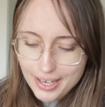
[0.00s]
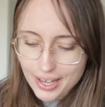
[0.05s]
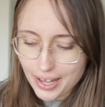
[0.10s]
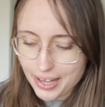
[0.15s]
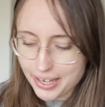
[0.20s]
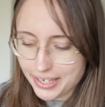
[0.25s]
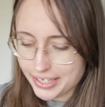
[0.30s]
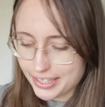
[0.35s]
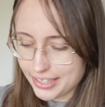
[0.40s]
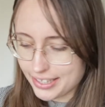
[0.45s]

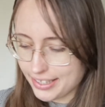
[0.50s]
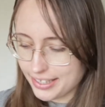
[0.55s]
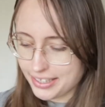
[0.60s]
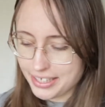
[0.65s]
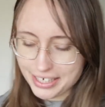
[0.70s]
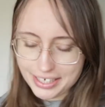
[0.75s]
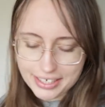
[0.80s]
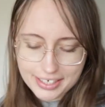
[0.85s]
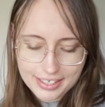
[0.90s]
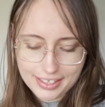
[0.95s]
I
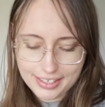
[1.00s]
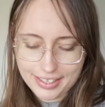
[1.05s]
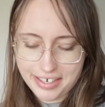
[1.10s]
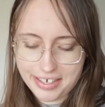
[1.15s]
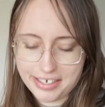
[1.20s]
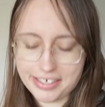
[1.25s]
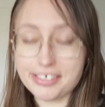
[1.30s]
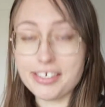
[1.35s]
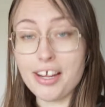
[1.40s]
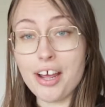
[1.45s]
think
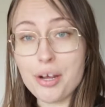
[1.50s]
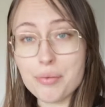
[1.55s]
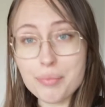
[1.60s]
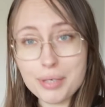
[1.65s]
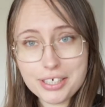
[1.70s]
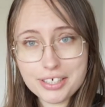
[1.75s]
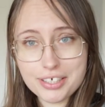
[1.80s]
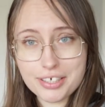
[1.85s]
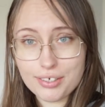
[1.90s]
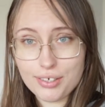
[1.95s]
that I'm
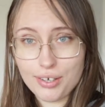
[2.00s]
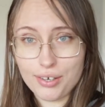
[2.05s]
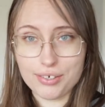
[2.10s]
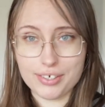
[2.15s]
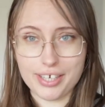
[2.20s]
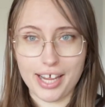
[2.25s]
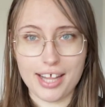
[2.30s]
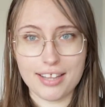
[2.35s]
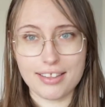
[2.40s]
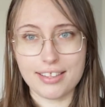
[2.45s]
actually going
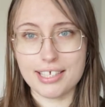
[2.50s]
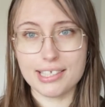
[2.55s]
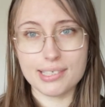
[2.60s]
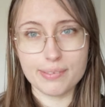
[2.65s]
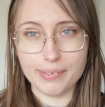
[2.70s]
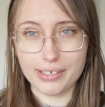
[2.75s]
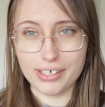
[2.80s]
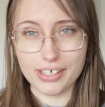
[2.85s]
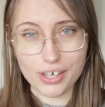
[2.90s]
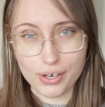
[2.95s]
to end this
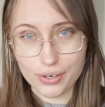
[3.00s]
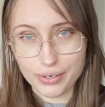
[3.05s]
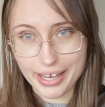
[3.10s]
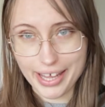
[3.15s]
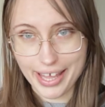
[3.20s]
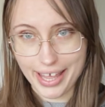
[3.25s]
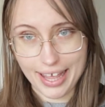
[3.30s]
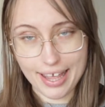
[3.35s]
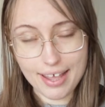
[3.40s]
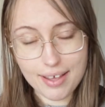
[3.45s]
video
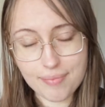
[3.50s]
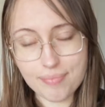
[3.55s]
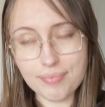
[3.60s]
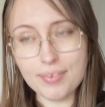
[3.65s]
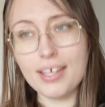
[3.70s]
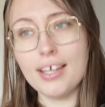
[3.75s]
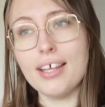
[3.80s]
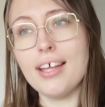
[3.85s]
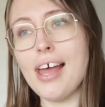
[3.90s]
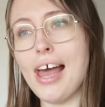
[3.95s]
here,
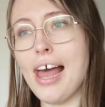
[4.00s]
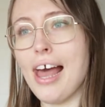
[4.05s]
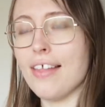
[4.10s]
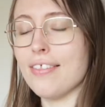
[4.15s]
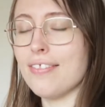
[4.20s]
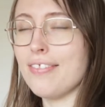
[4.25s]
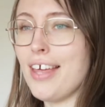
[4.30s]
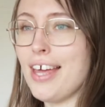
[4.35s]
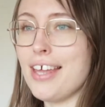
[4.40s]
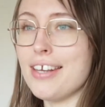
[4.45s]

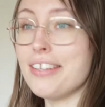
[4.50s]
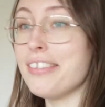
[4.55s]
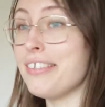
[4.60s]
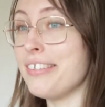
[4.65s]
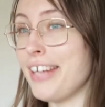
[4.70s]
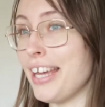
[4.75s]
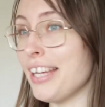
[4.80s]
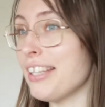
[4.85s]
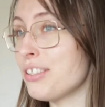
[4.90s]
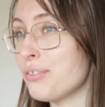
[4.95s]
and then
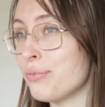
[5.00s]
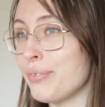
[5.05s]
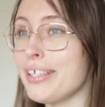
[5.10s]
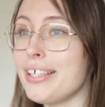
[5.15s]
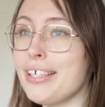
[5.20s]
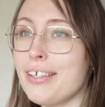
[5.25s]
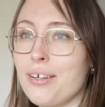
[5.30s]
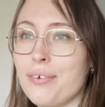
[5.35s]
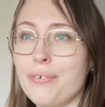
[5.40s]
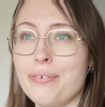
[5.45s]
next
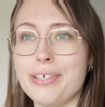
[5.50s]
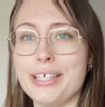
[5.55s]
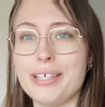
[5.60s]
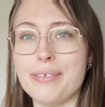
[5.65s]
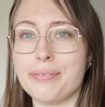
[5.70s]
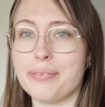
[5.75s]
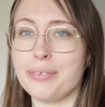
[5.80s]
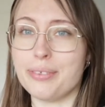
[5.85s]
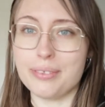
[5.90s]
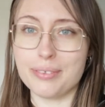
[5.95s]
week we
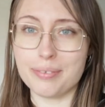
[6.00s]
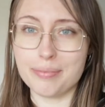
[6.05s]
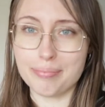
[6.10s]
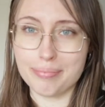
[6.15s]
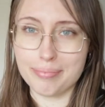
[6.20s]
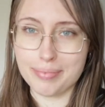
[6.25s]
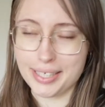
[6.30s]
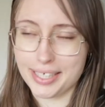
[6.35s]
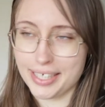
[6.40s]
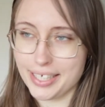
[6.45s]
will
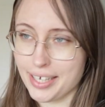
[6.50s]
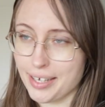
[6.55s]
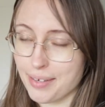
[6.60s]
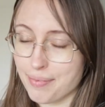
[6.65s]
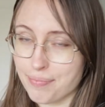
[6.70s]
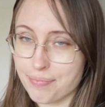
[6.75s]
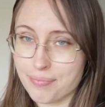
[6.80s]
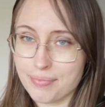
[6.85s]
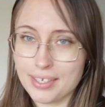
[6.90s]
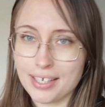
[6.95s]
be
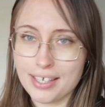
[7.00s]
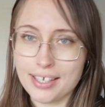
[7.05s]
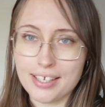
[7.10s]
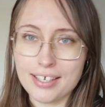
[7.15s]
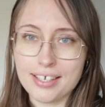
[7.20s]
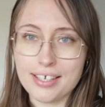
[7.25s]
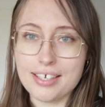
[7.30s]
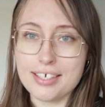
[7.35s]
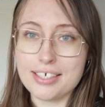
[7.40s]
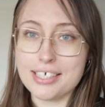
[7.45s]

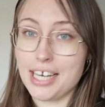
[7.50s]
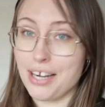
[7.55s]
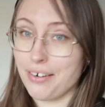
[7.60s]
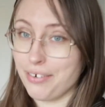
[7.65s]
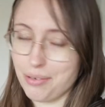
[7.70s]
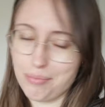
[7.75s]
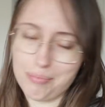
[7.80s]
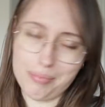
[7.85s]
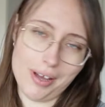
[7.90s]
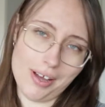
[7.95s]

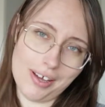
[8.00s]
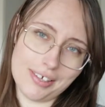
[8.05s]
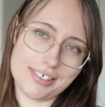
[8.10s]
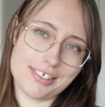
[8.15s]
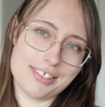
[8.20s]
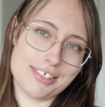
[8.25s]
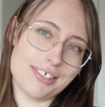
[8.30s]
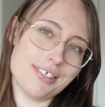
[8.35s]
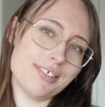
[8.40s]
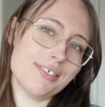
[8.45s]
sharing part
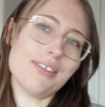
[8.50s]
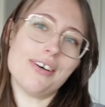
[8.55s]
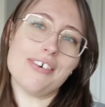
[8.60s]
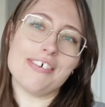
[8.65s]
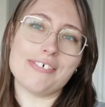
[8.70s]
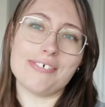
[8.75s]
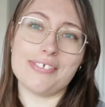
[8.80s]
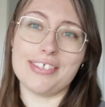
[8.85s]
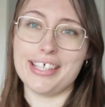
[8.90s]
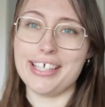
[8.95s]
two
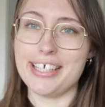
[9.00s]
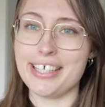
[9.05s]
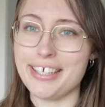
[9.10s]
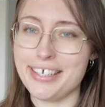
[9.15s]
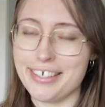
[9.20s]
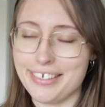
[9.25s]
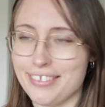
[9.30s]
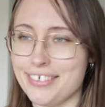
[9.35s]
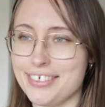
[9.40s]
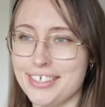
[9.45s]
of the
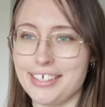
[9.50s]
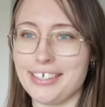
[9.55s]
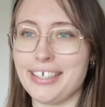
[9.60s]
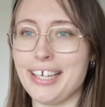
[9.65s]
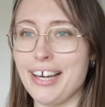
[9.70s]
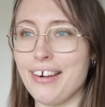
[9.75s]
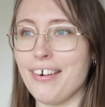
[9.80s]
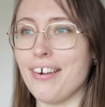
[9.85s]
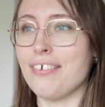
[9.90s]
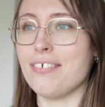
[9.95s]
closet
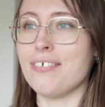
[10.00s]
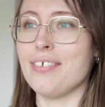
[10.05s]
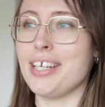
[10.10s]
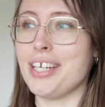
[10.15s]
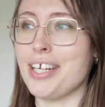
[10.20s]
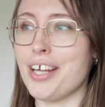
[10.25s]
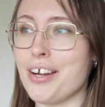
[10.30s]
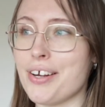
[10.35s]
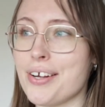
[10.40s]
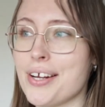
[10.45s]
clear out
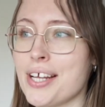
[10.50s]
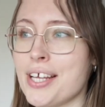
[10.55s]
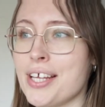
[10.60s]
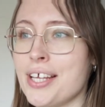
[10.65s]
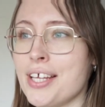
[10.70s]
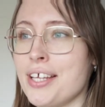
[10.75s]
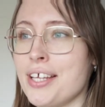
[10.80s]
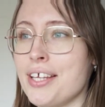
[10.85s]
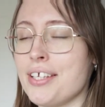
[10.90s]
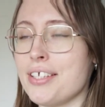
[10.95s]
video.
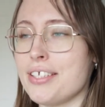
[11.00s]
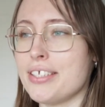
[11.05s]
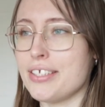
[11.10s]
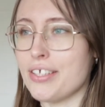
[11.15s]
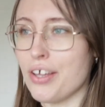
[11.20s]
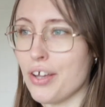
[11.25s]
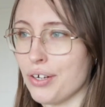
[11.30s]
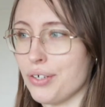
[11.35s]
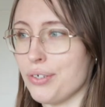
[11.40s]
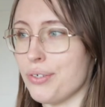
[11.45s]

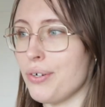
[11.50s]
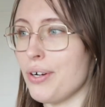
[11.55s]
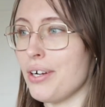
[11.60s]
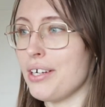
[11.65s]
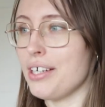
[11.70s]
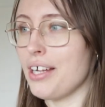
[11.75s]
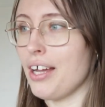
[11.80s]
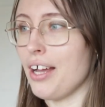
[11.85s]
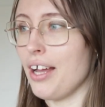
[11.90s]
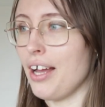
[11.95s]
So
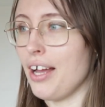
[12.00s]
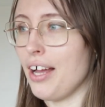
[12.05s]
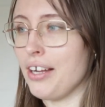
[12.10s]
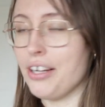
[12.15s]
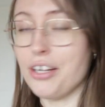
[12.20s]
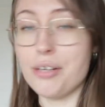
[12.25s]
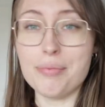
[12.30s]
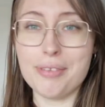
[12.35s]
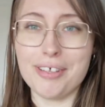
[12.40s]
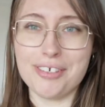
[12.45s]
I
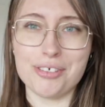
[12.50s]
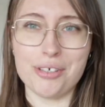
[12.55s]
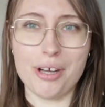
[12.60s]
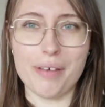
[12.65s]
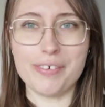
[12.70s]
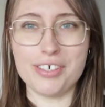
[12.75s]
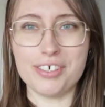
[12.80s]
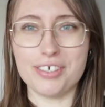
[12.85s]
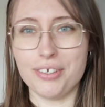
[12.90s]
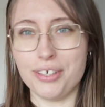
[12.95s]
hope that you have
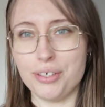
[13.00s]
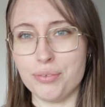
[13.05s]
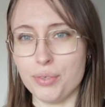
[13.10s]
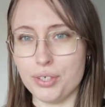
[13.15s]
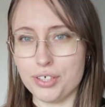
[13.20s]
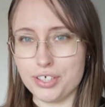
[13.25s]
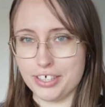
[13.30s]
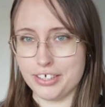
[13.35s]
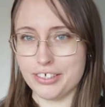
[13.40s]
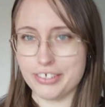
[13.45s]
enjoyed
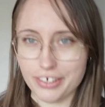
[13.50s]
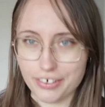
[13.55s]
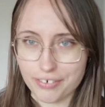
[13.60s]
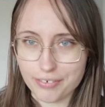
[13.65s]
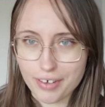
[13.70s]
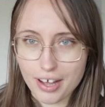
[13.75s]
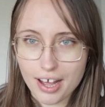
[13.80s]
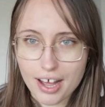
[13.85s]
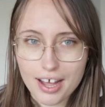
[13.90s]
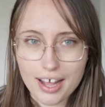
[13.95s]
watching so
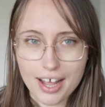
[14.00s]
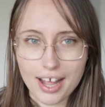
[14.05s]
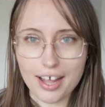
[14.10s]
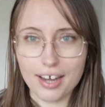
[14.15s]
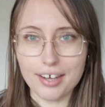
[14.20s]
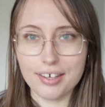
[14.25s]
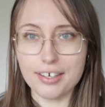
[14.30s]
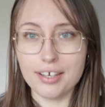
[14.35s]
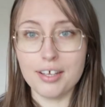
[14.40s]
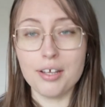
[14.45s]
far,
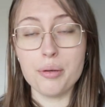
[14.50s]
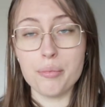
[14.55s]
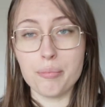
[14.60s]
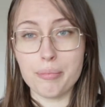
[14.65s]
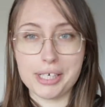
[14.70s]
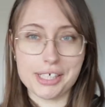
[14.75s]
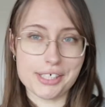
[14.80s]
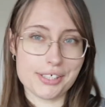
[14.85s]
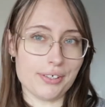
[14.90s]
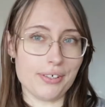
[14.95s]
and
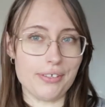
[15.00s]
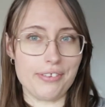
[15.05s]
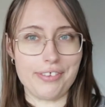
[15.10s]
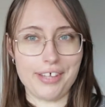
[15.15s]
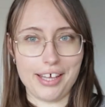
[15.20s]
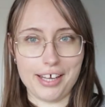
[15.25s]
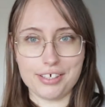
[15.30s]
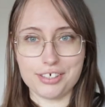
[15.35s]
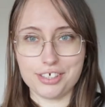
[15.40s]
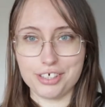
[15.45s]
make sure
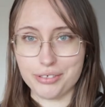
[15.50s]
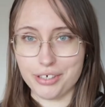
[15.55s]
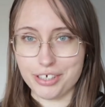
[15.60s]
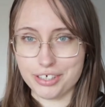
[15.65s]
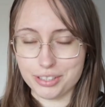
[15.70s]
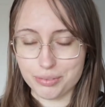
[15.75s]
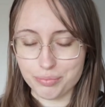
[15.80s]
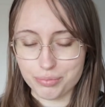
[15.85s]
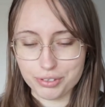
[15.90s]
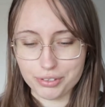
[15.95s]
that you are
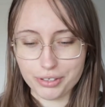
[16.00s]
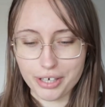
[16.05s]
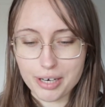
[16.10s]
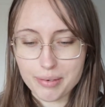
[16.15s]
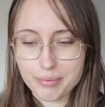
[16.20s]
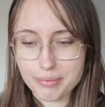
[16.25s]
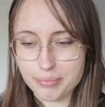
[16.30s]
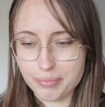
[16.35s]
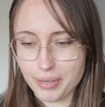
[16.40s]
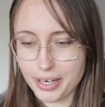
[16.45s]

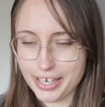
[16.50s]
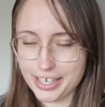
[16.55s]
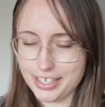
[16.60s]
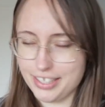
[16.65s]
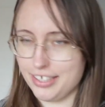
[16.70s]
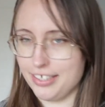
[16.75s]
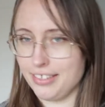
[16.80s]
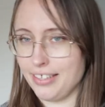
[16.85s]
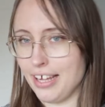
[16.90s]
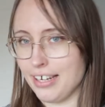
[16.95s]
subscribed by
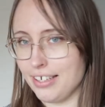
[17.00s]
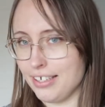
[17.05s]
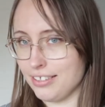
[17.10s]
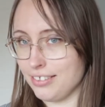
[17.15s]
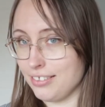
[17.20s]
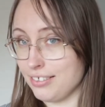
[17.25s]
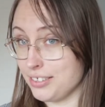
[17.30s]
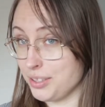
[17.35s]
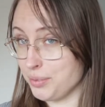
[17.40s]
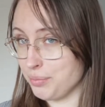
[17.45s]
hitting that
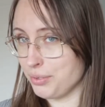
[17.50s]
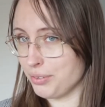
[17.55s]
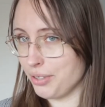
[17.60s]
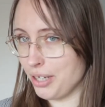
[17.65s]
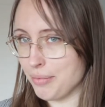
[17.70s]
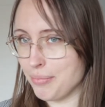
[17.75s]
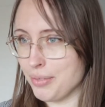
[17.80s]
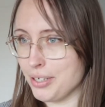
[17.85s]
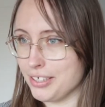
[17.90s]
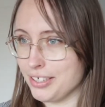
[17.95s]
little
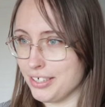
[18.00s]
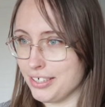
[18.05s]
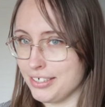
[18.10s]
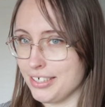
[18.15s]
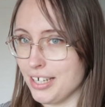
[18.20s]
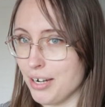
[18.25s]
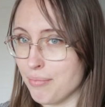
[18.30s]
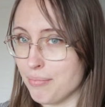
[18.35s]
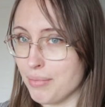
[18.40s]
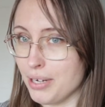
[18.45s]
subscribe button
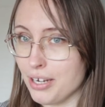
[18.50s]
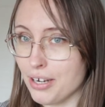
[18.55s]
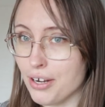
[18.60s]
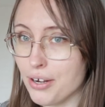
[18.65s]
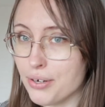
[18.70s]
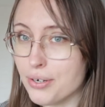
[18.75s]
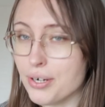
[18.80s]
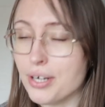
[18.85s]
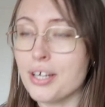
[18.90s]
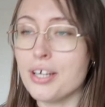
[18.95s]
down
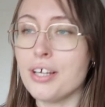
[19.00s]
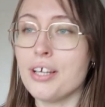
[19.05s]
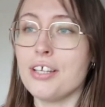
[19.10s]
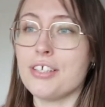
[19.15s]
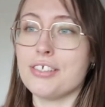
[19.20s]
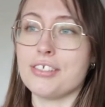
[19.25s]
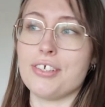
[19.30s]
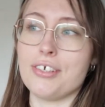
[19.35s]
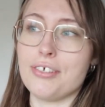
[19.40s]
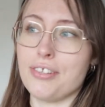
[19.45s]
below
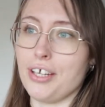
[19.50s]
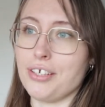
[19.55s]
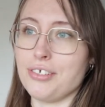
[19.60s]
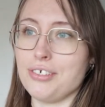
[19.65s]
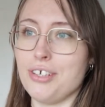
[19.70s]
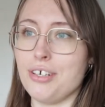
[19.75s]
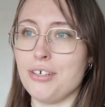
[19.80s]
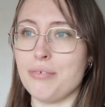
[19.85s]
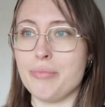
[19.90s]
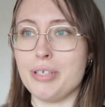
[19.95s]
so that you
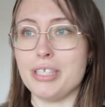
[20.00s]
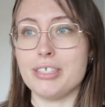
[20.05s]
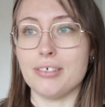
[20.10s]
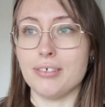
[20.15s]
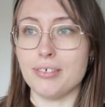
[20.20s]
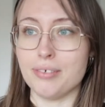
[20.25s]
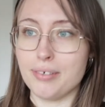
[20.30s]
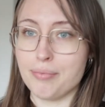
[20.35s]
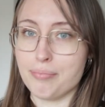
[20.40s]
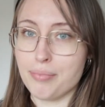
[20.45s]
don't miss
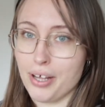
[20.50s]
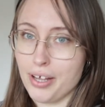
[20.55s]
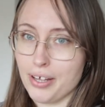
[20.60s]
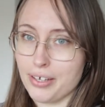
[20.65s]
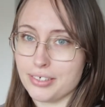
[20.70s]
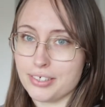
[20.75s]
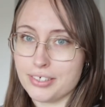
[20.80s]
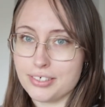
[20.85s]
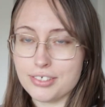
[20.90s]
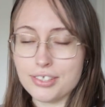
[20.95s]
on
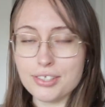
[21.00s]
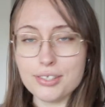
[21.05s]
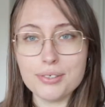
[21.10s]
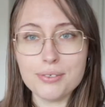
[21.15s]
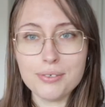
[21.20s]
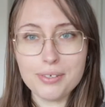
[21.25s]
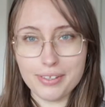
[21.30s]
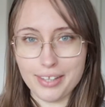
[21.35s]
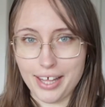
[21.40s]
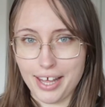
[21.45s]
part
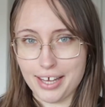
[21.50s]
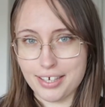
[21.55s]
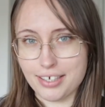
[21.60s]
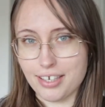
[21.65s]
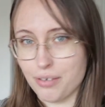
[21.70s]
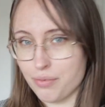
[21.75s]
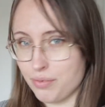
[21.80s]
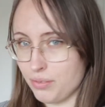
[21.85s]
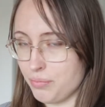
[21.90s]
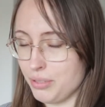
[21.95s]
two that
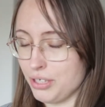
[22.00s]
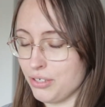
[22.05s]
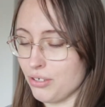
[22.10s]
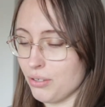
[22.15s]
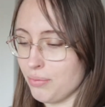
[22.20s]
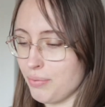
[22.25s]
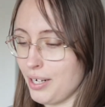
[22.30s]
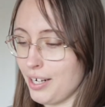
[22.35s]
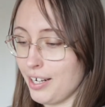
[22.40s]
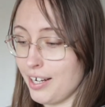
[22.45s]
I will be
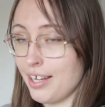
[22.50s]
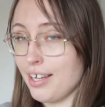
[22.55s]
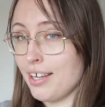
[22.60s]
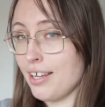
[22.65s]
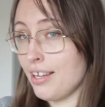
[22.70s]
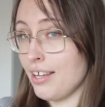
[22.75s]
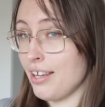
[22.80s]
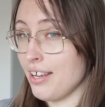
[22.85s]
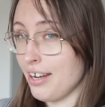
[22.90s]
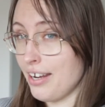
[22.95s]
dropping
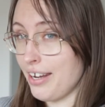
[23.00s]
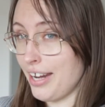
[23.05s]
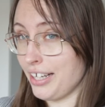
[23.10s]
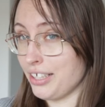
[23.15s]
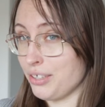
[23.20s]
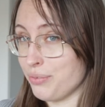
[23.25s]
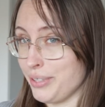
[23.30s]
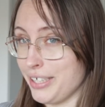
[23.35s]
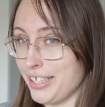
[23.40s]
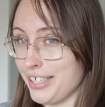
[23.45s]

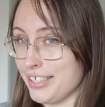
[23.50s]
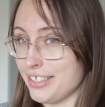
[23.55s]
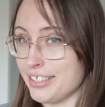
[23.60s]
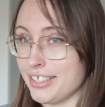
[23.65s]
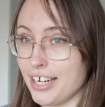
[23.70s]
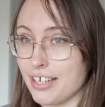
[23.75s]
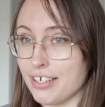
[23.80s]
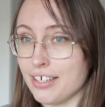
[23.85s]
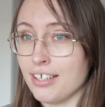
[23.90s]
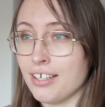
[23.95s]
next week
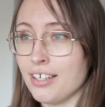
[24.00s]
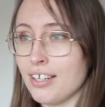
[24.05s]
instead.